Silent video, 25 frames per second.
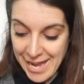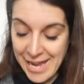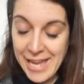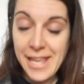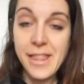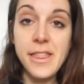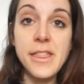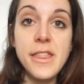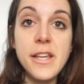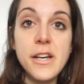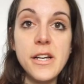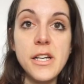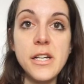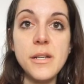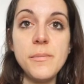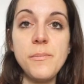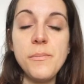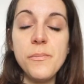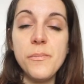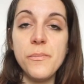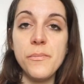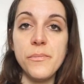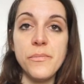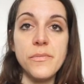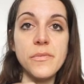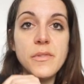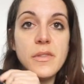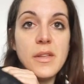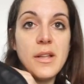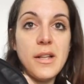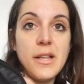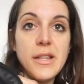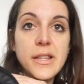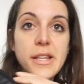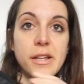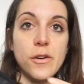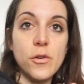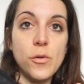In the
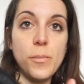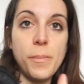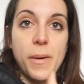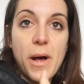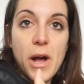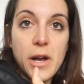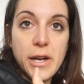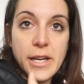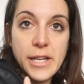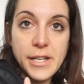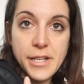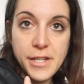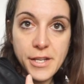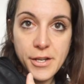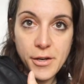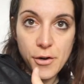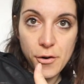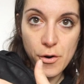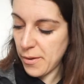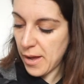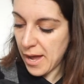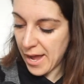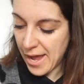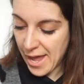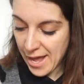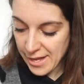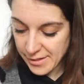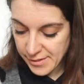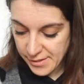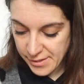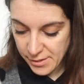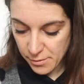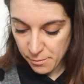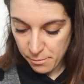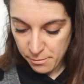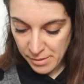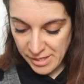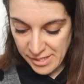little pocket here, I had
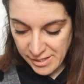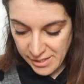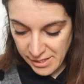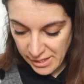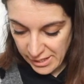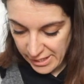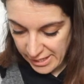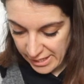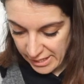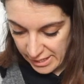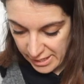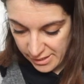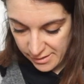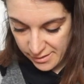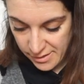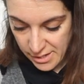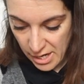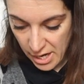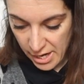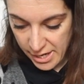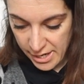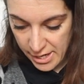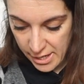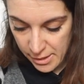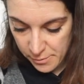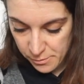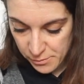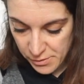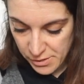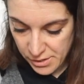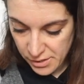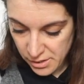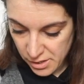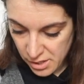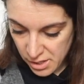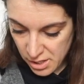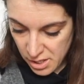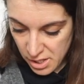some miscellaneous
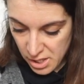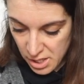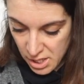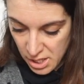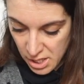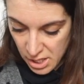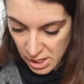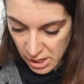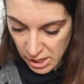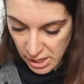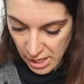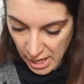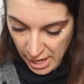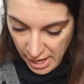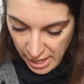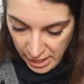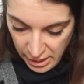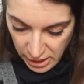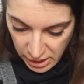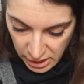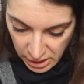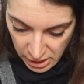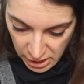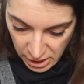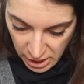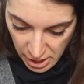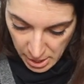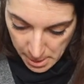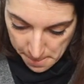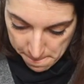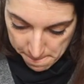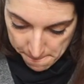items like